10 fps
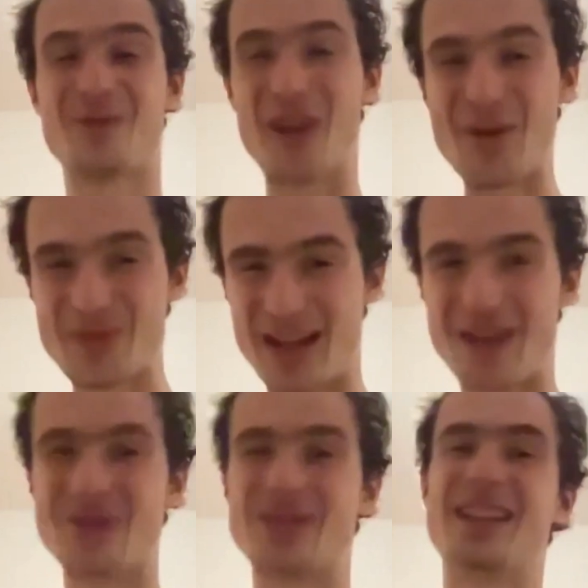found
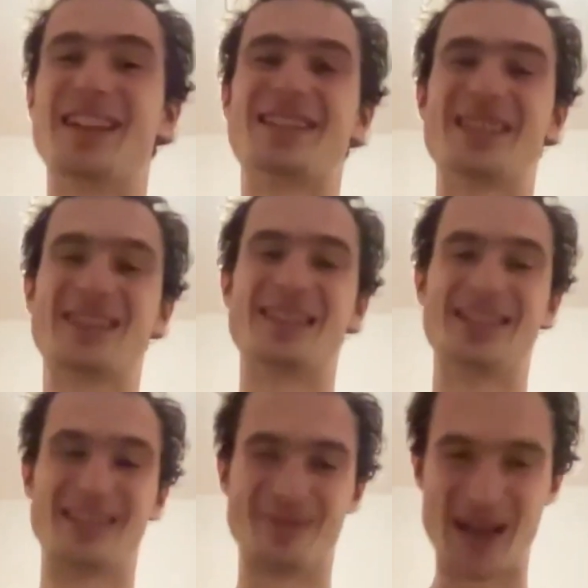out that
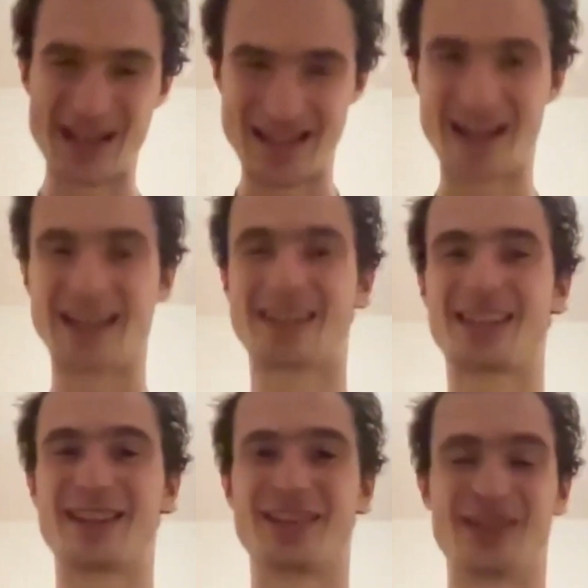my dad
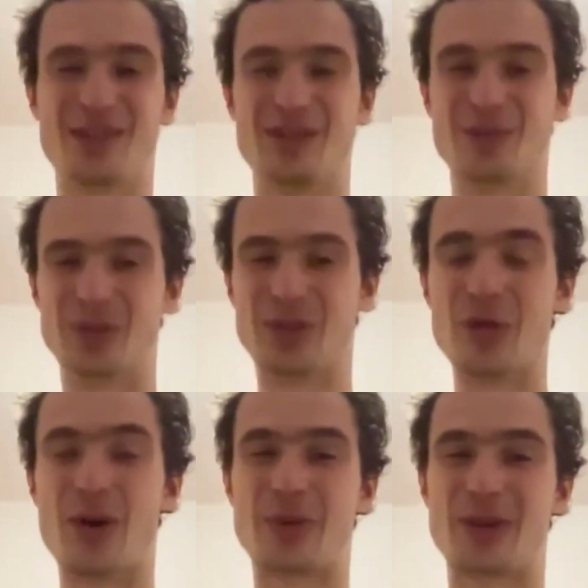would
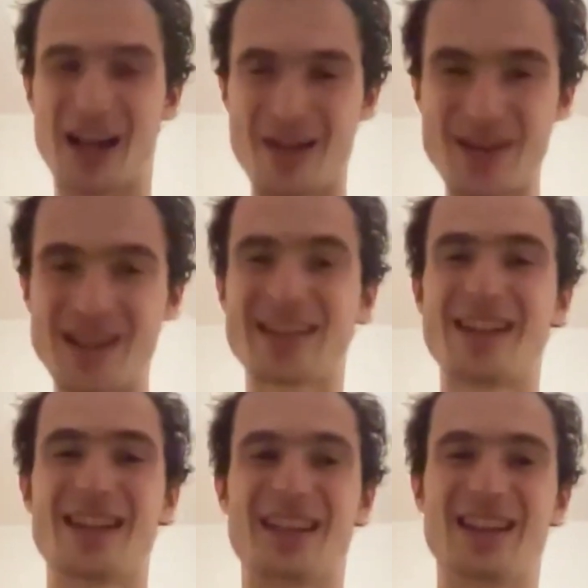go out climbing,
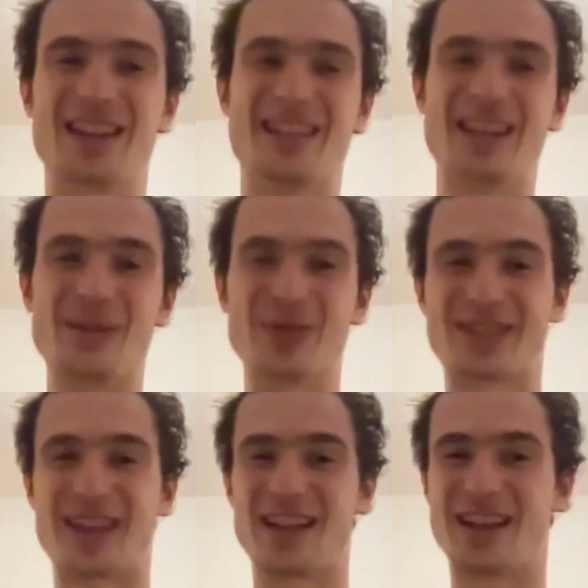he would
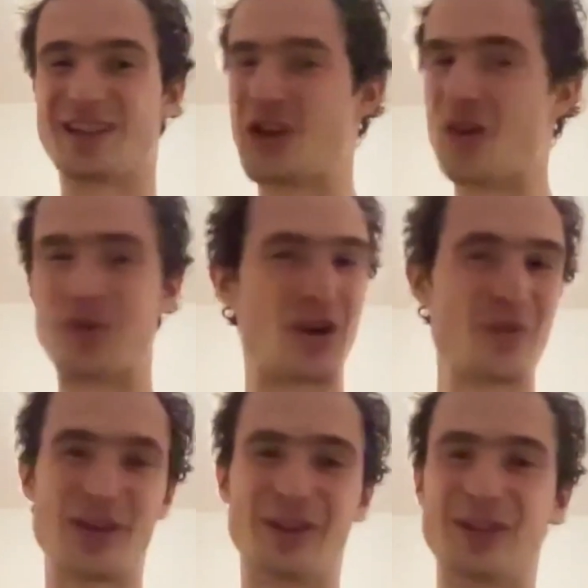say like, no,
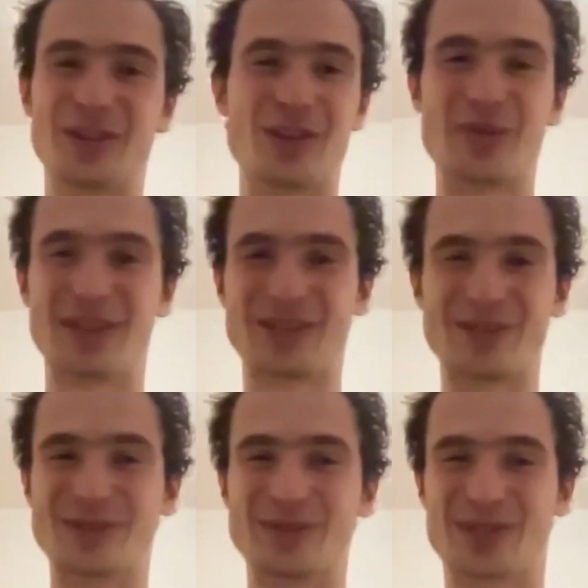we are not going
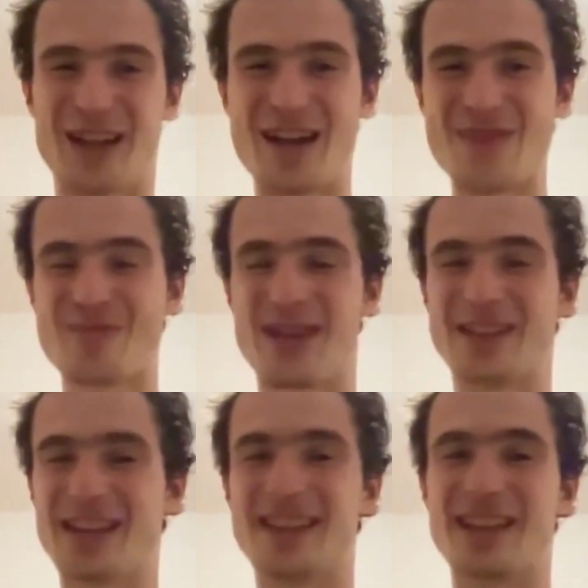to climb. And
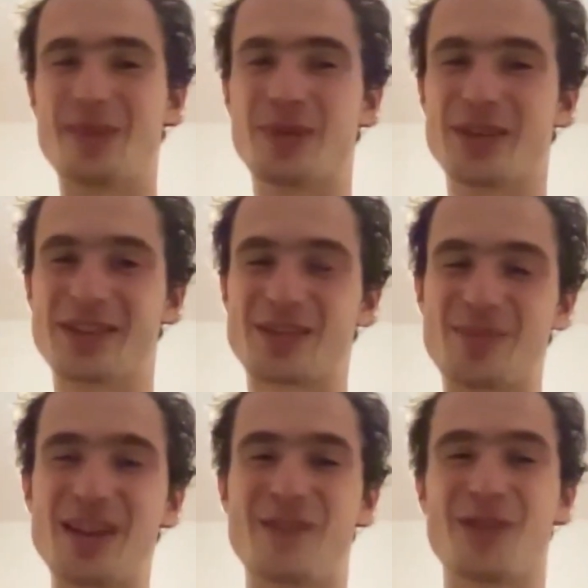then they wouldn't
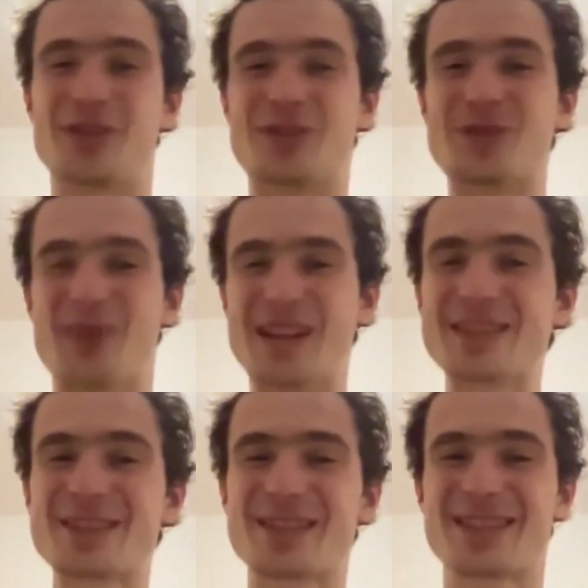speak for 2
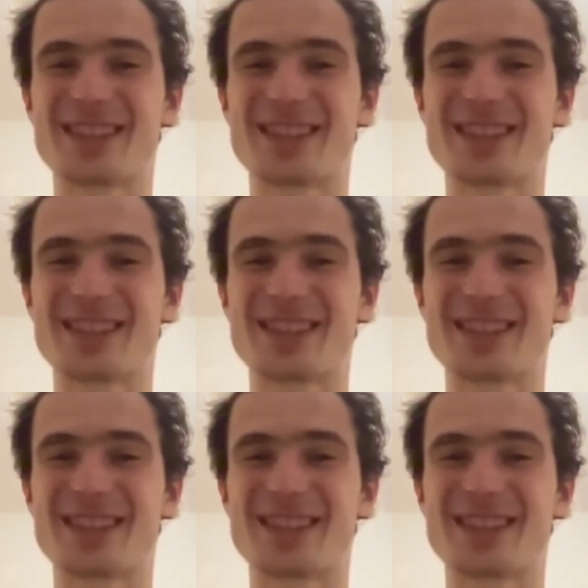months.